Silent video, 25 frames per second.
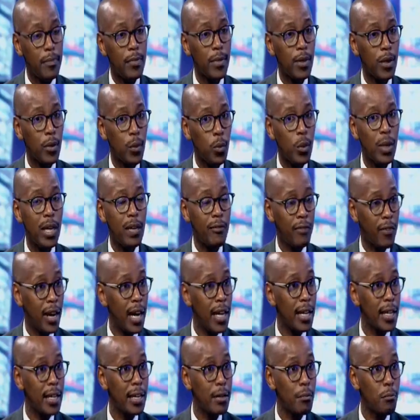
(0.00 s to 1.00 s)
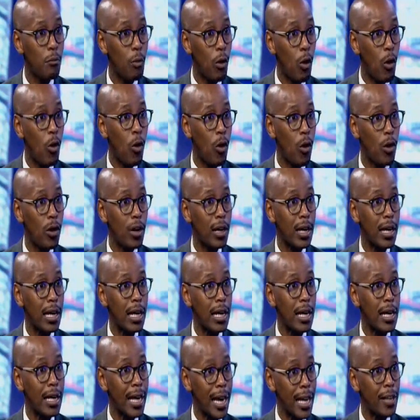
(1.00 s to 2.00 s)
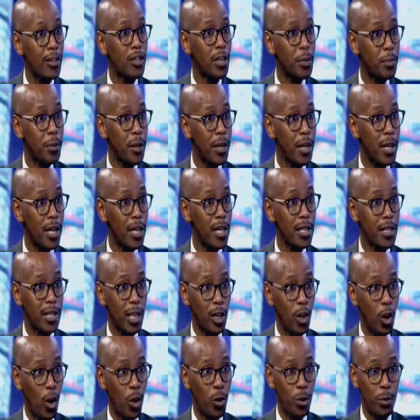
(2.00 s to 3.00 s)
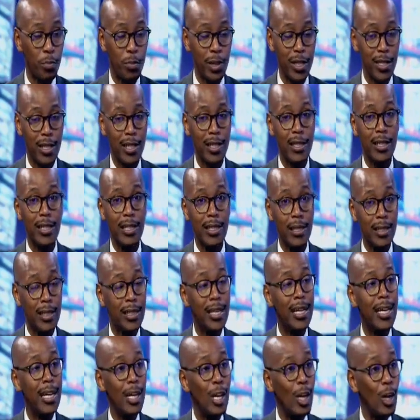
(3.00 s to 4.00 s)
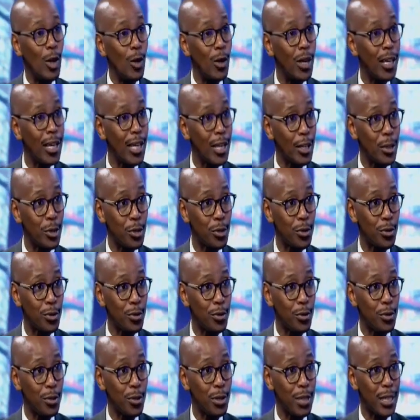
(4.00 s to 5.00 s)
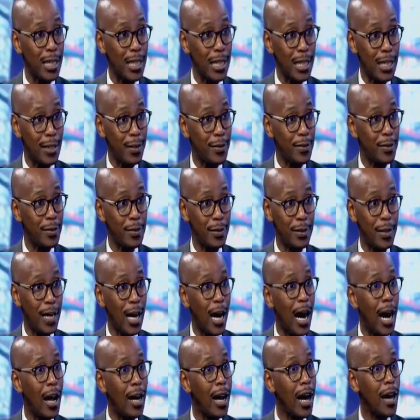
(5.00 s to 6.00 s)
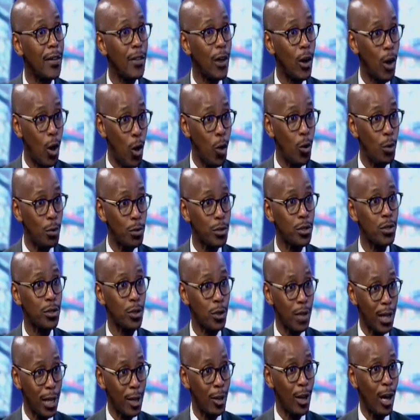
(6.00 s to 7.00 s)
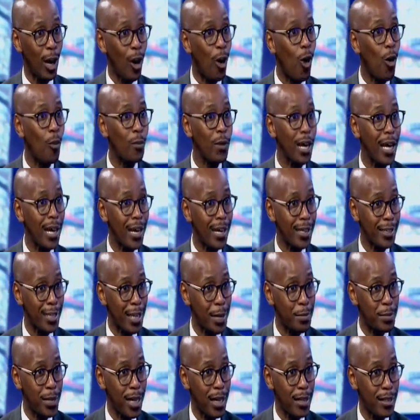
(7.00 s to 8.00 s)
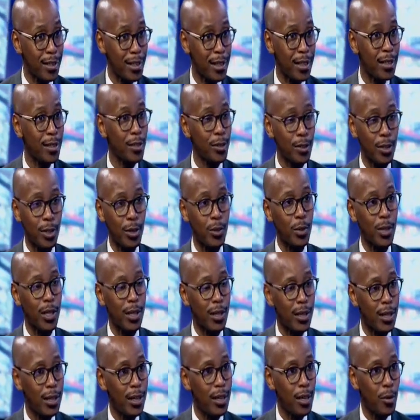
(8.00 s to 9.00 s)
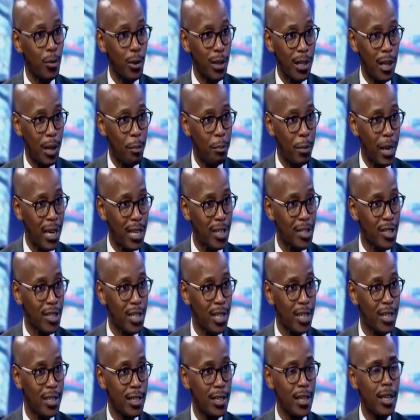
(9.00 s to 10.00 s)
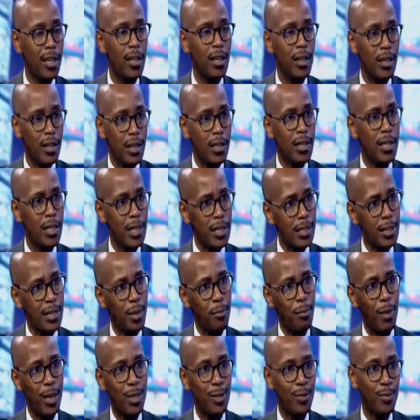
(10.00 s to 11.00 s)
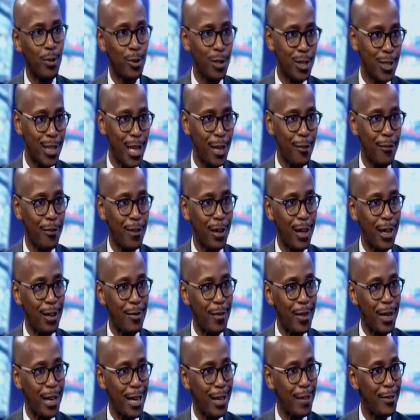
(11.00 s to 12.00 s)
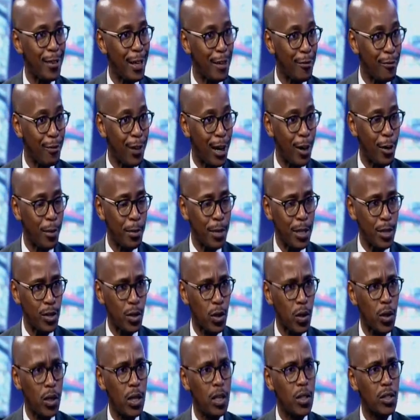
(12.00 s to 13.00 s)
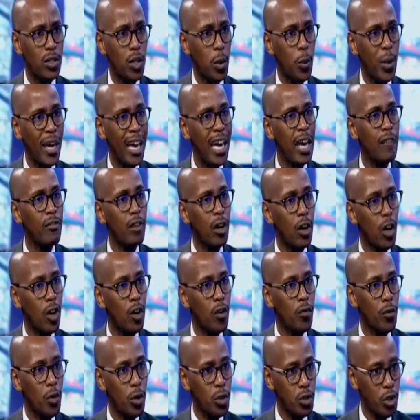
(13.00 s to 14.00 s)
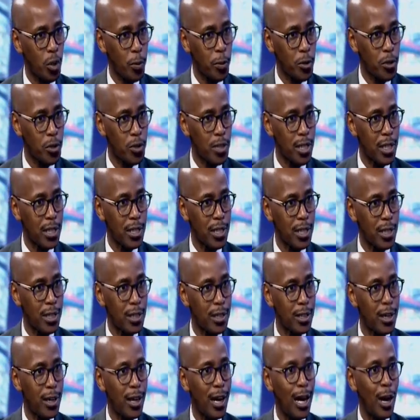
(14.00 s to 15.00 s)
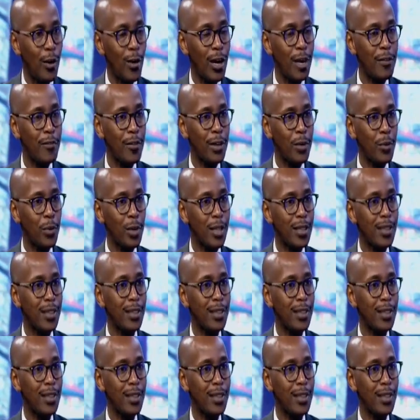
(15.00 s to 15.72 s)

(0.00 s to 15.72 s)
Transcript: we're finding more entrepreneurs that own businesses looking to other homes. So a home like Adapt IT, with our balance sheet, is a much more safer environment. So we have a lot of those opportunities. However, with the